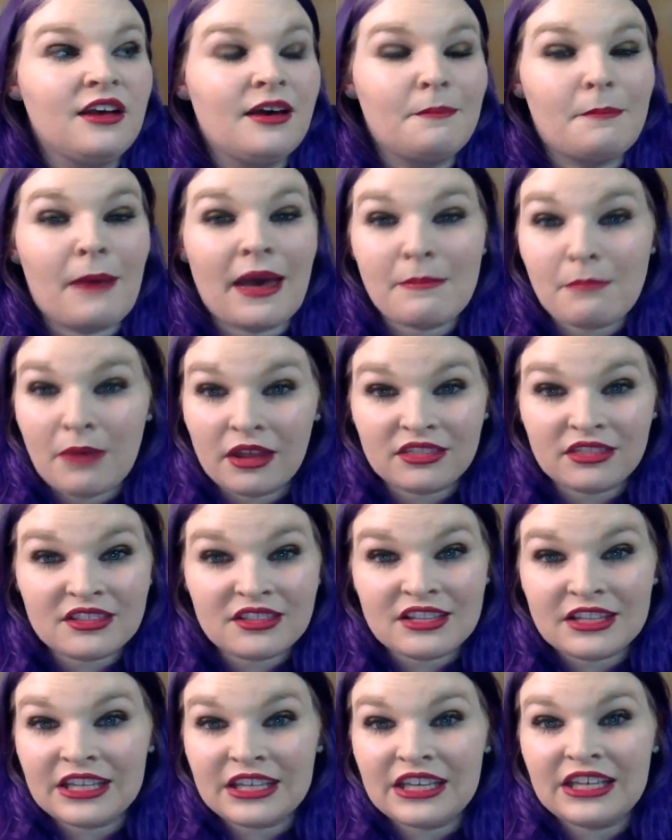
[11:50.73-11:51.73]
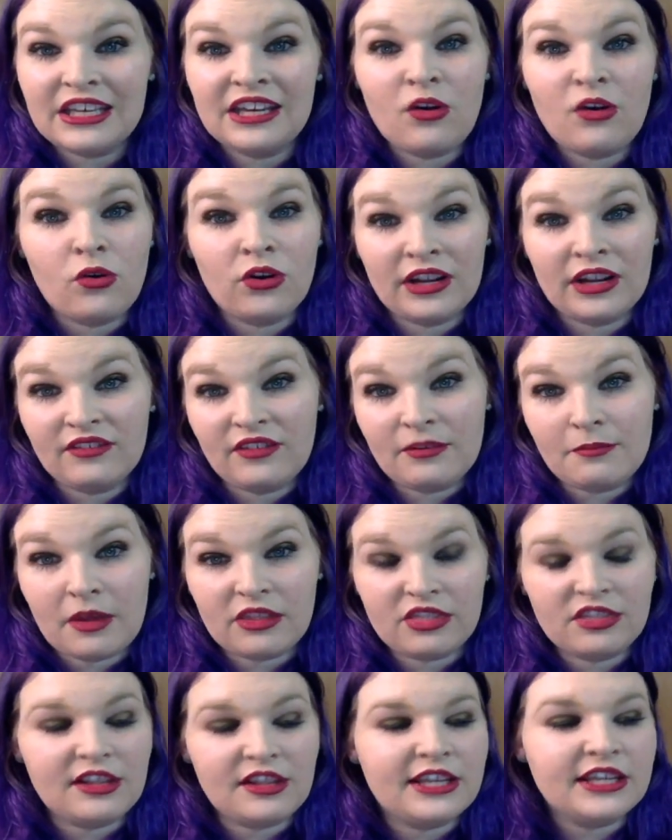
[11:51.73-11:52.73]
bi-monthly, or even
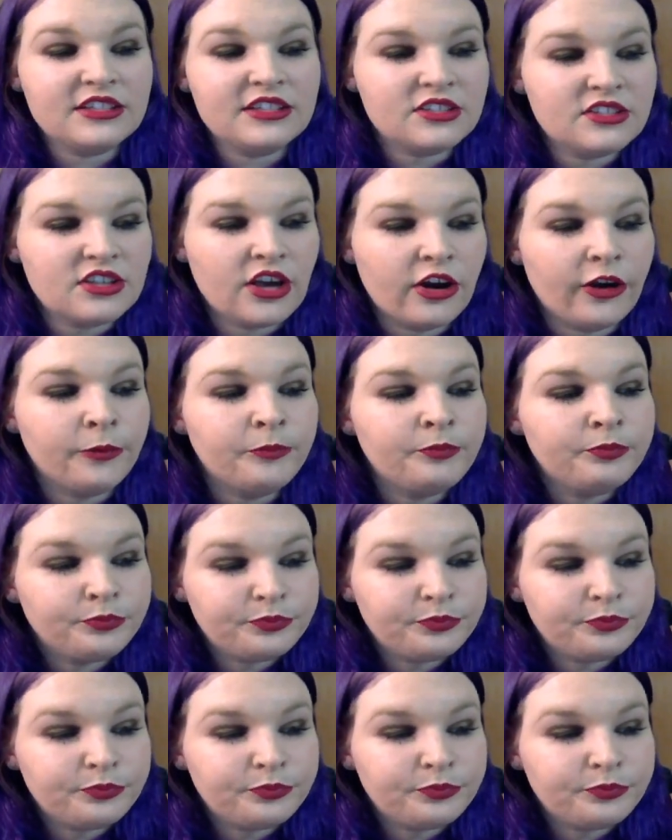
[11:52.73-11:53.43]
monthly. So